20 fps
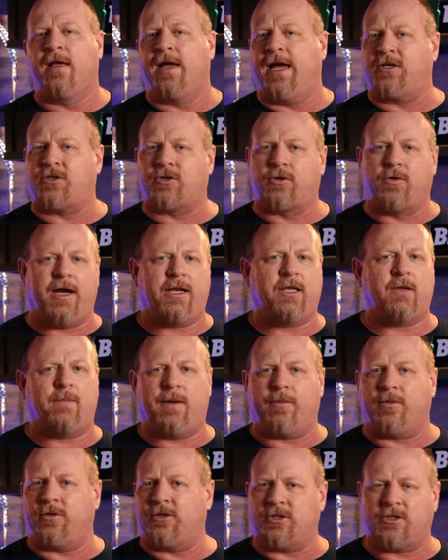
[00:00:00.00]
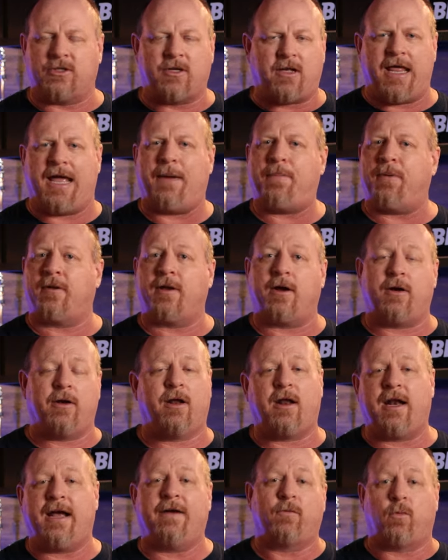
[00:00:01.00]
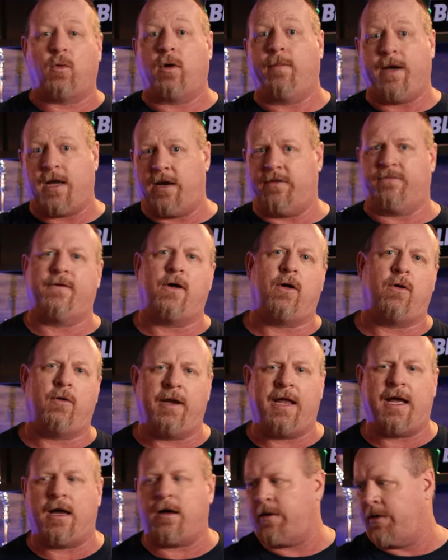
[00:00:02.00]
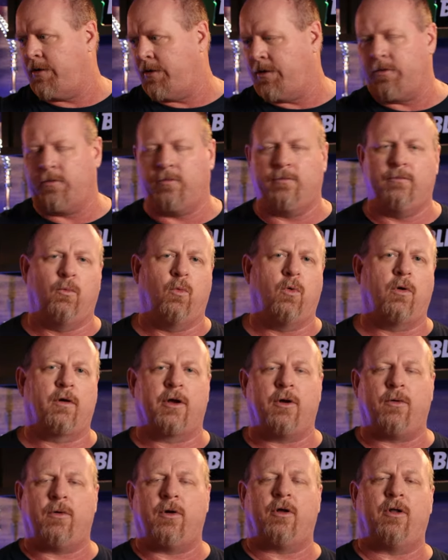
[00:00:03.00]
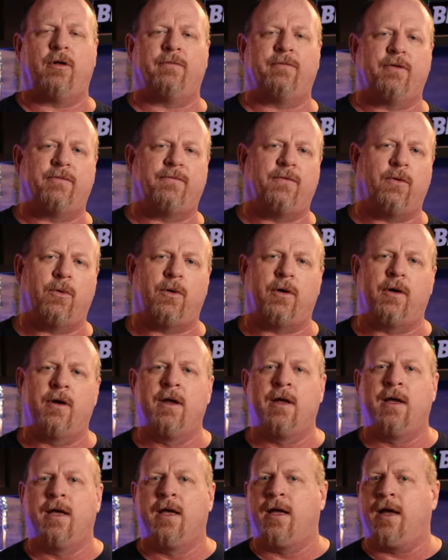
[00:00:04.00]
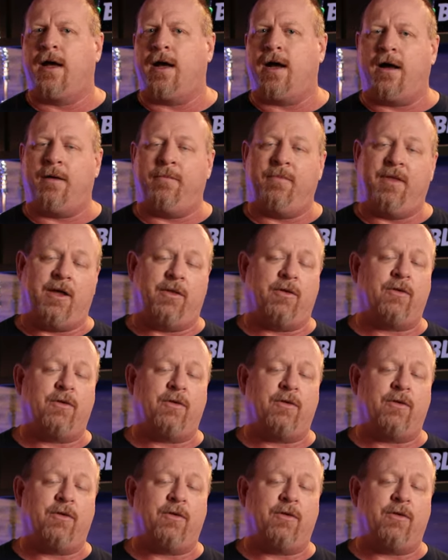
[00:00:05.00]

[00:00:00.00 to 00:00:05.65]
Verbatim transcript: it's great to be able to just clamp it there and not have to worry about it falling down and your wort going all over the floor. Um, the